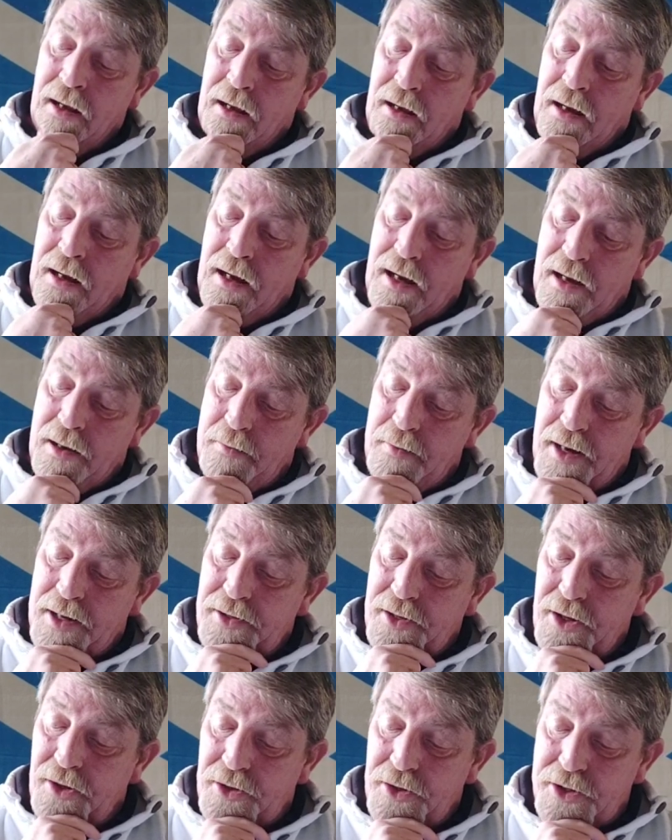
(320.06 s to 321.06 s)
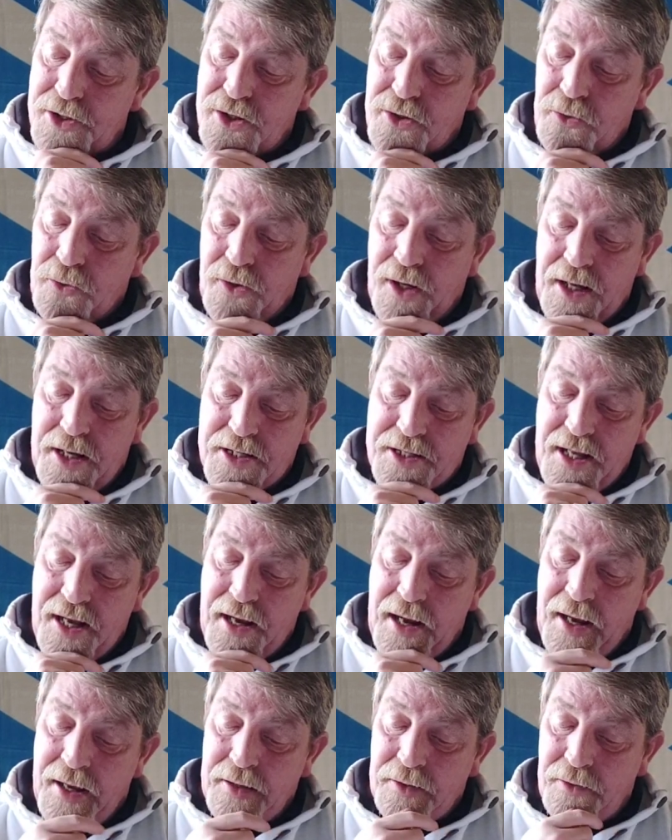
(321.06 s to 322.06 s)
And the other story is
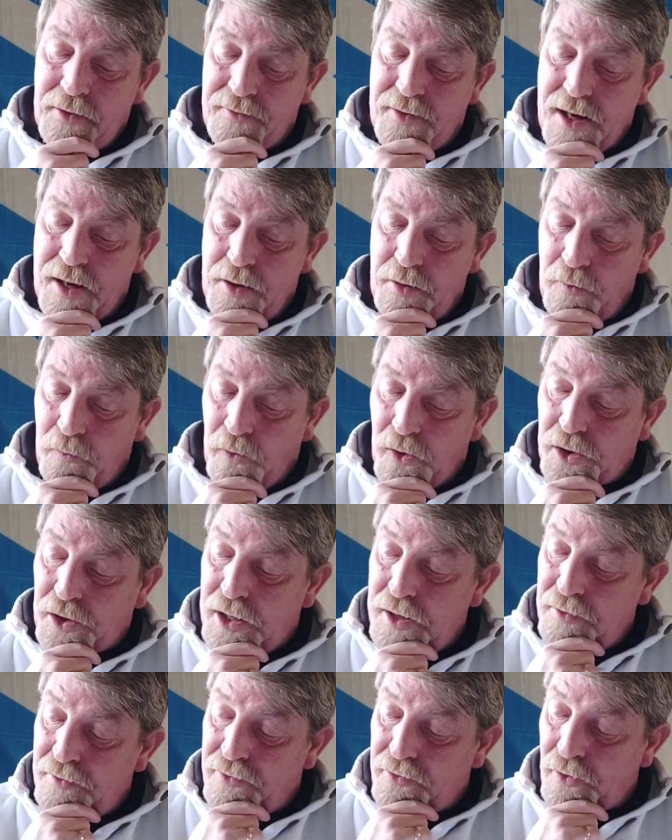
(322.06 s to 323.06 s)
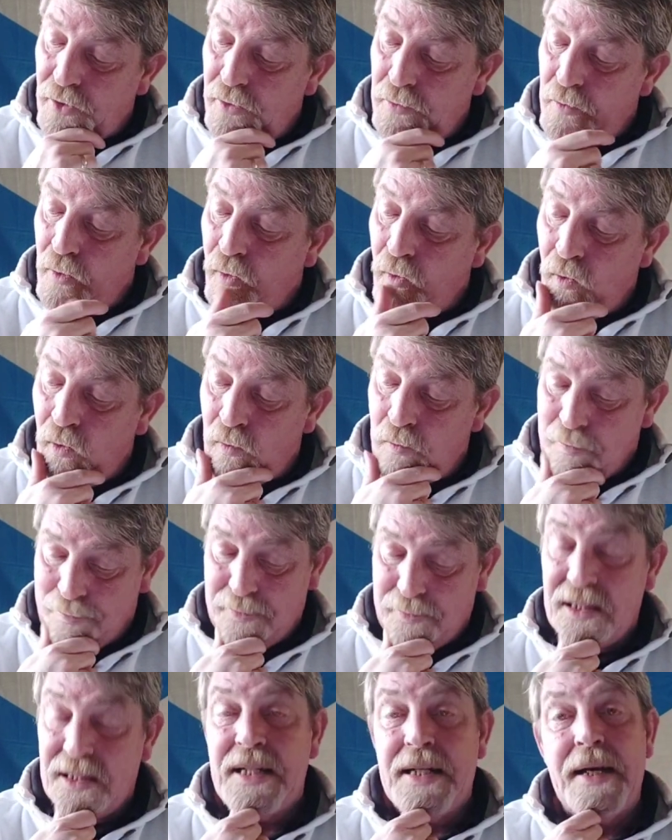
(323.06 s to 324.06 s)
the end of a working from home.
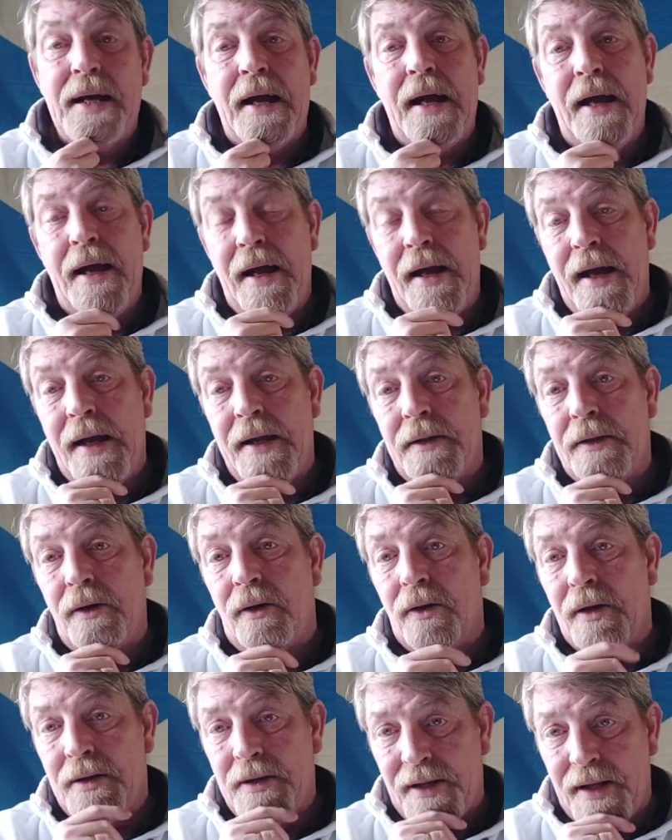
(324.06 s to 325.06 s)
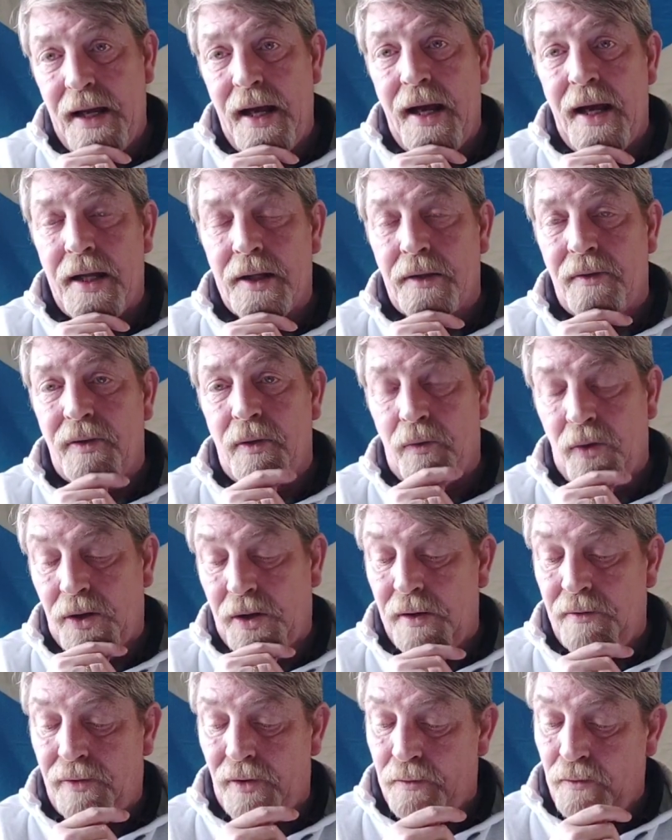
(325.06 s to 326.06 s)
The end of the
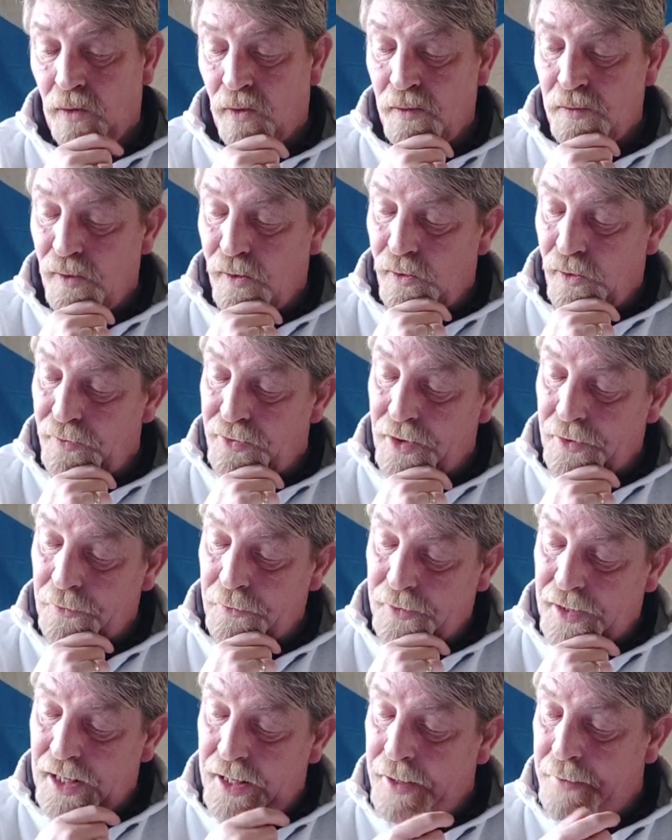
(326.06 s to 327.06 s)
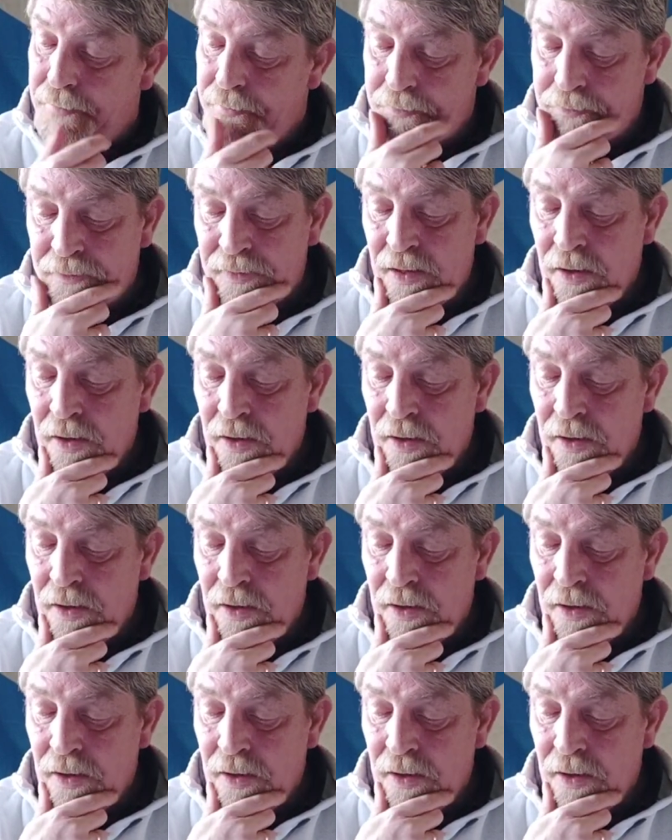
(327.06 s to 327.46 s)
working from home order, okay.